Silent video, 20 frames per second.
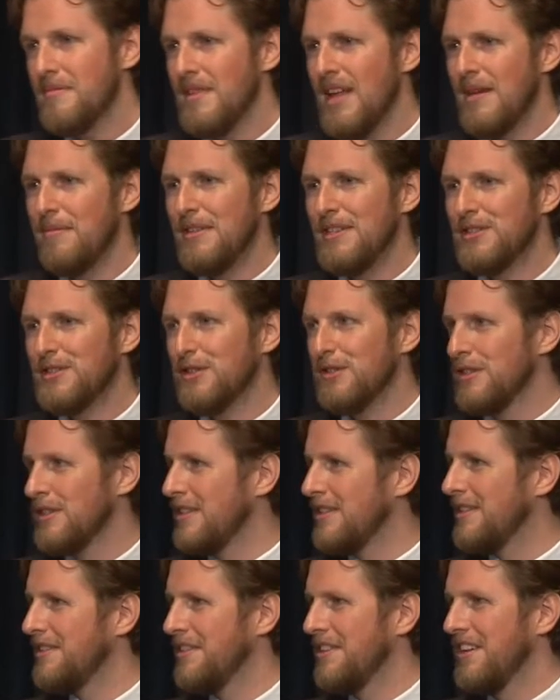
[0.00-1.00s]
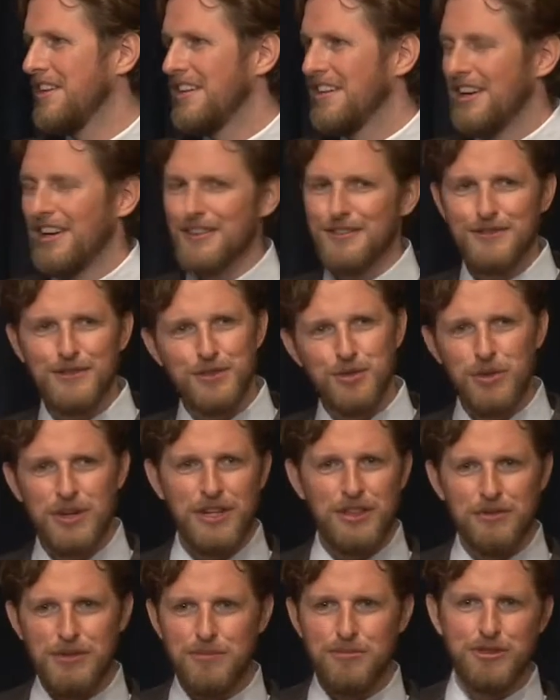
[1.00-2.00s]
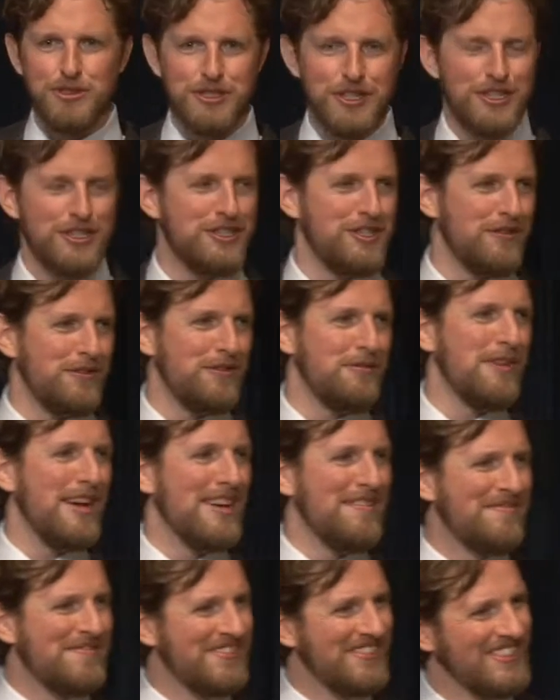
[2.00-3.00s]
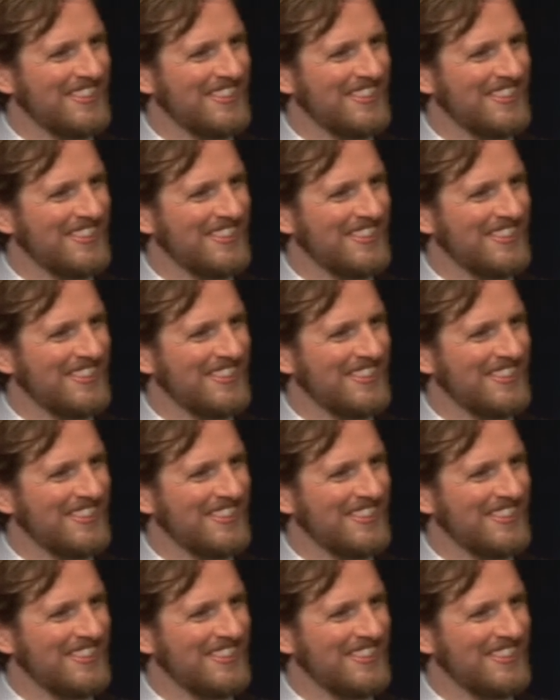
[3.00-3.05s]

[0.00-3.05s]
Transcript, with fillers: I mean, certainly on twenty-three percent of the web,